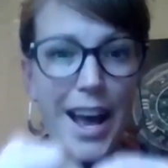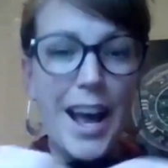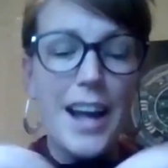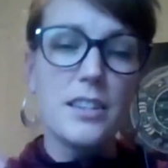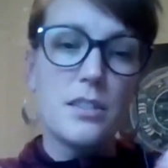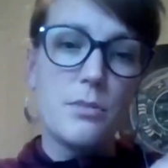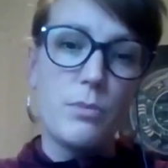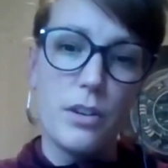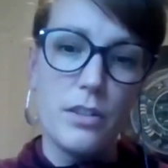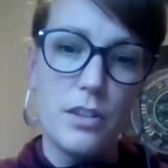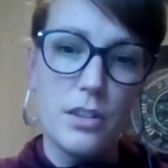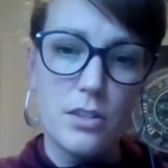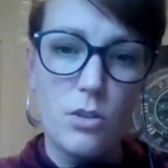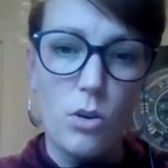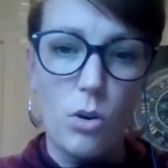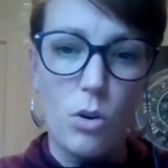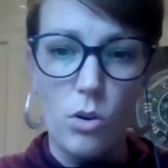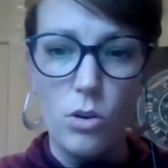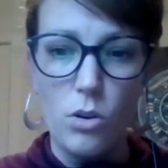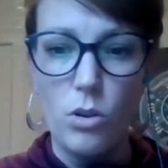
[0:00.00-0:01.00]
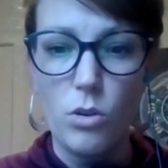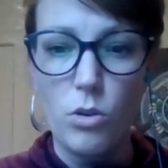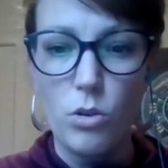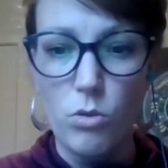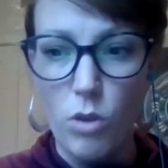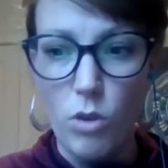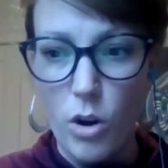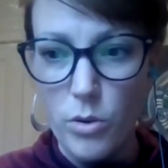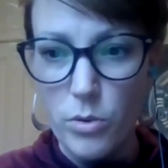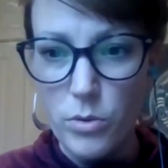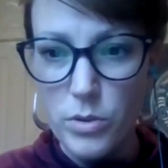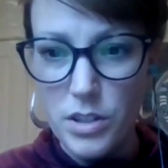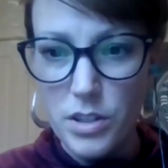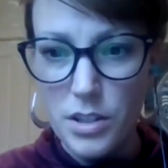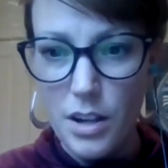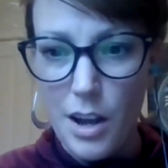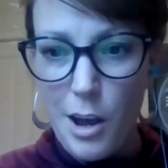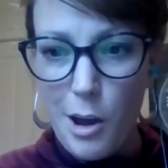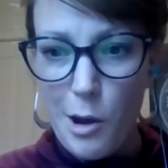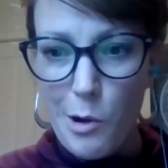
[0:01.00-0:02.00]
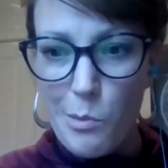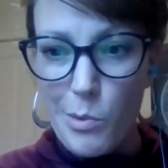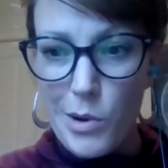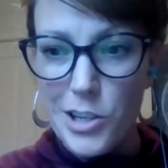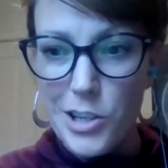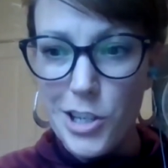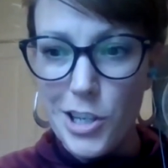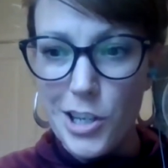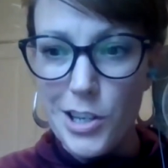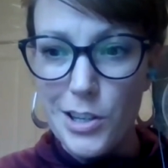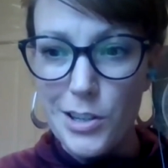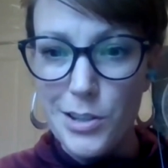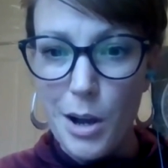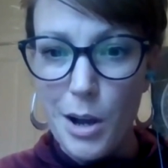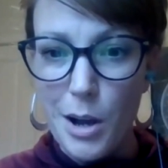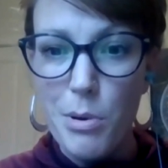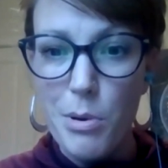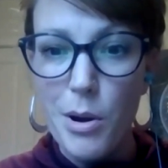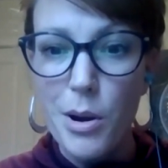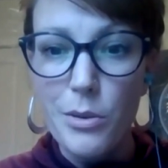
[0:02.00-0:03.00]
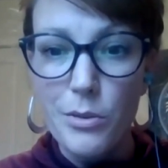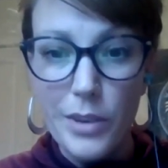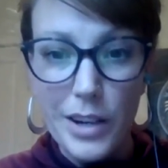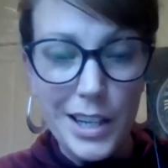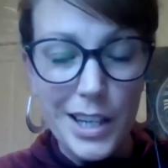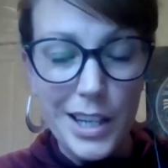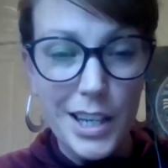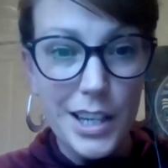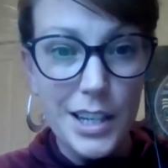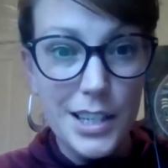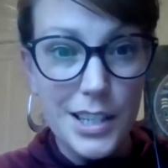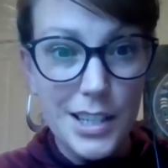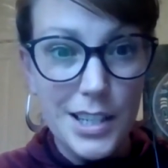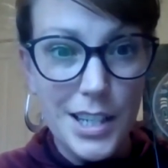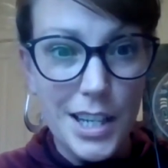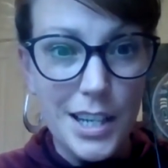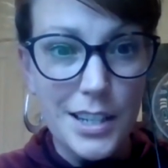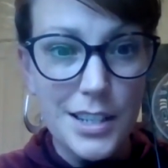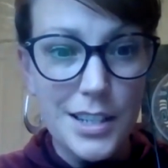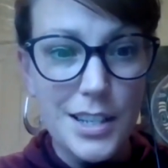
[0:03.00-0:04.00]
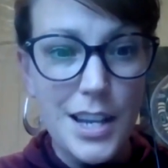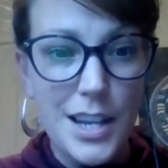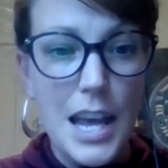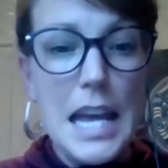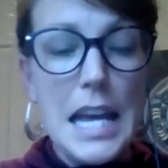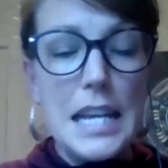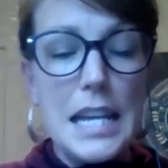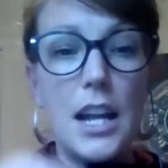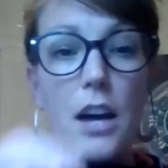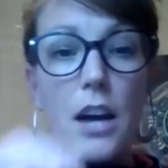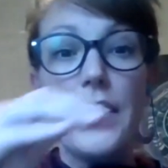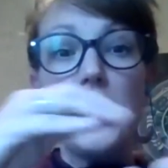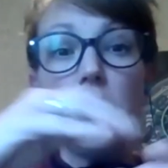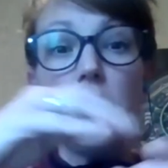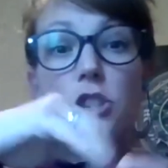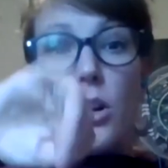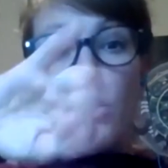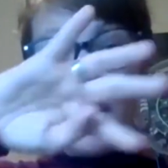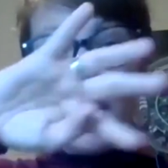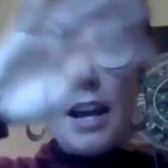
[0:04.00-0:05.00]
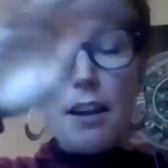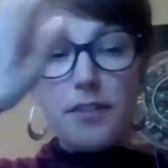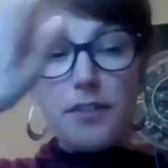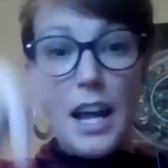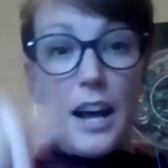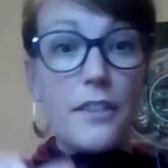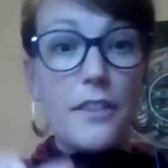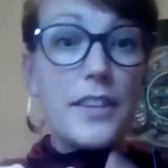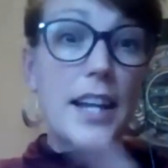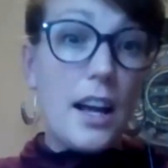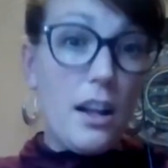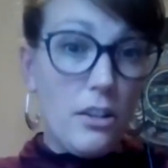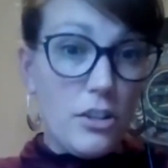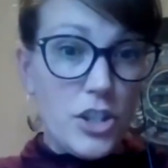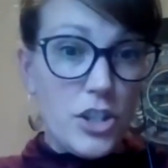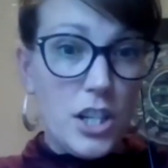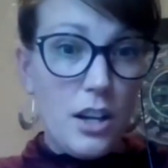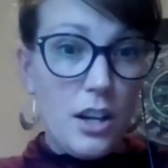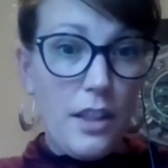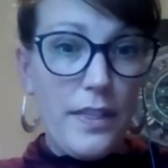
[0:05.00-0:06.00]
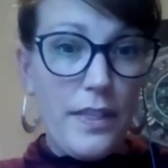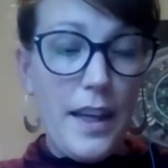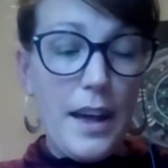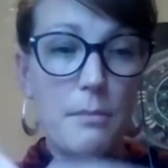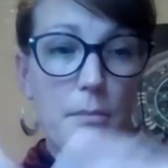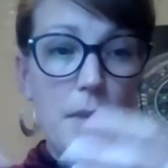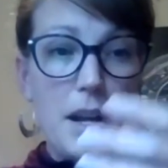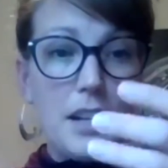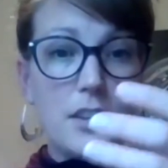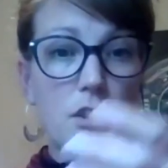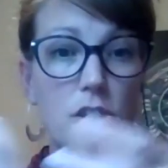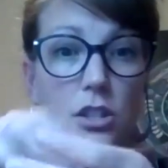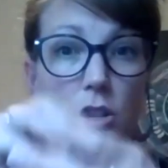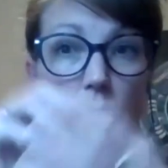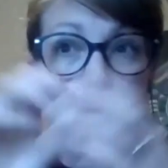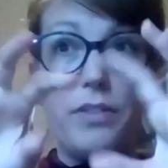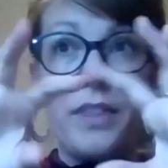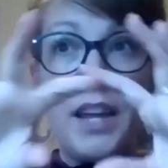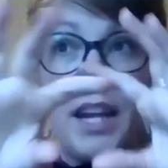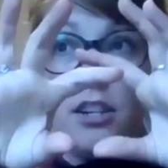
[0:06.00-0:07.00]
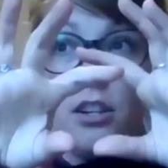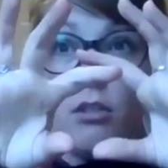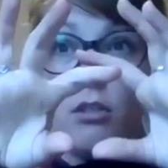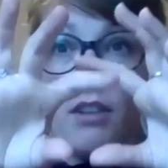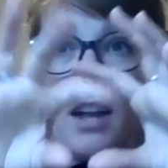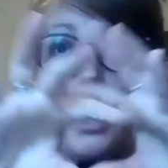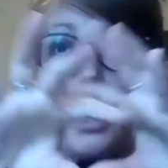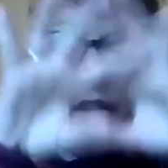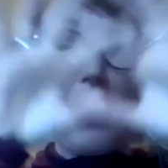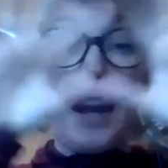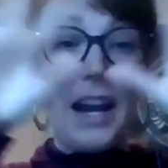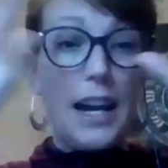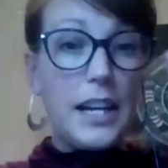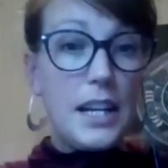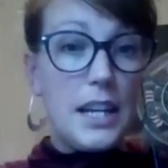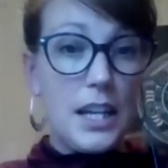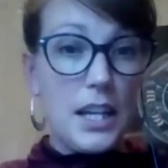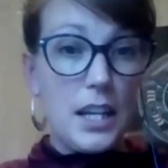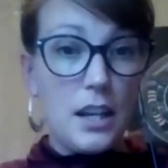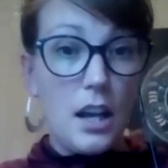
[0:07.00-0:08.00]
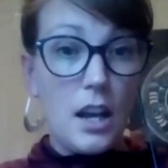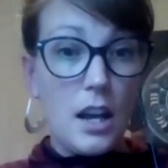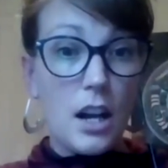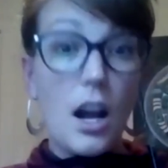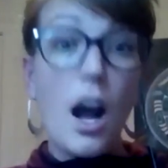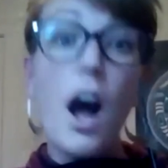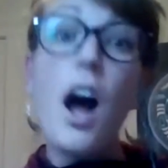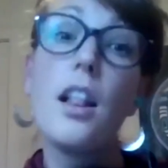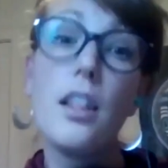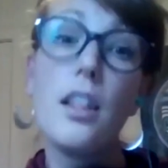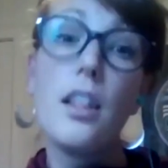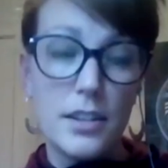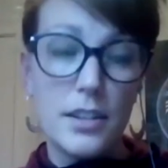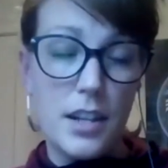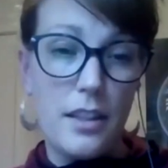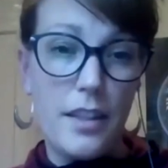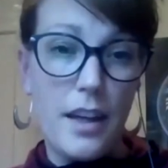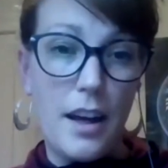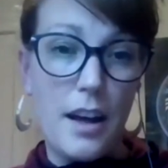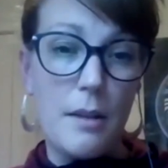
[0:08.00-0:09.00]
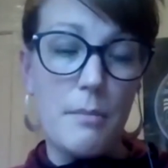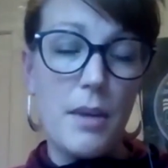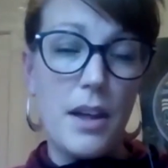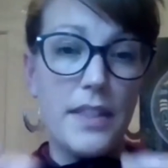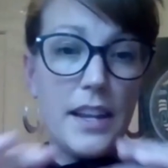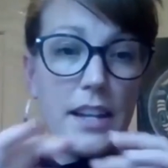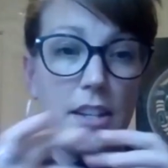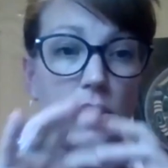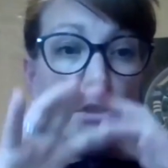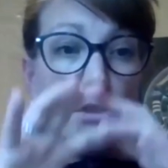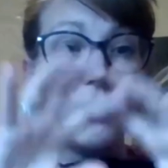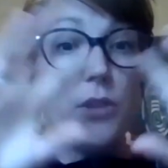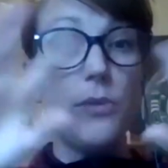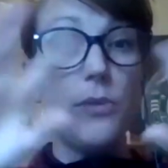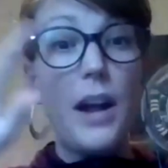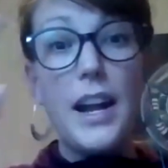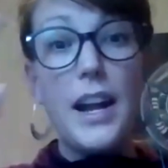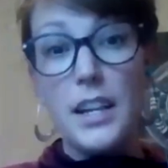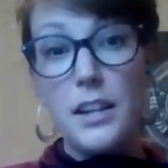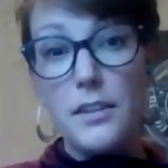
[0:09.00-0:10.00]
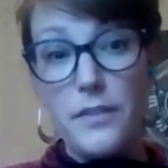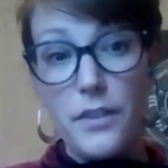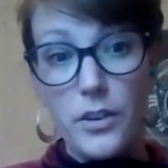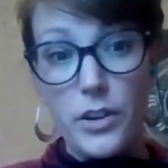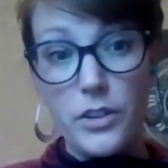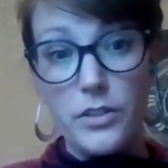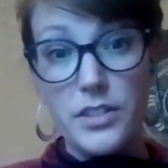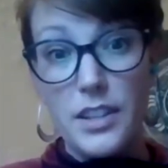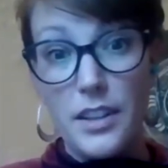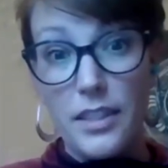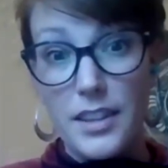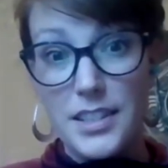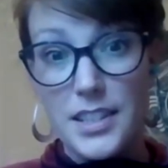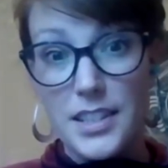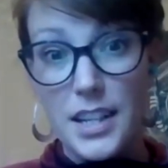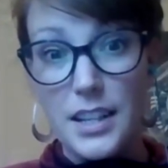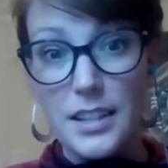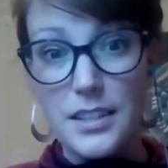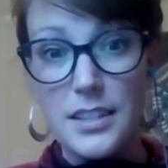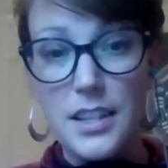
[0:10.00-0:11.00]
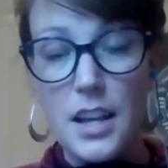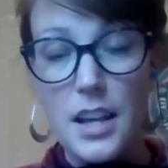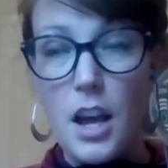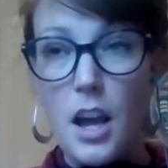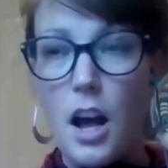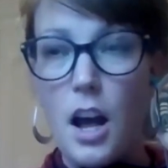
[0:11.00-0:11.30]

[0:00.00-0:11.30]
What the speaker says: that's where this coral grows, which is pretty neat. Now, they don't have to have the algae on them, and so they don't have any color to them, and they don't do any photosynthesis.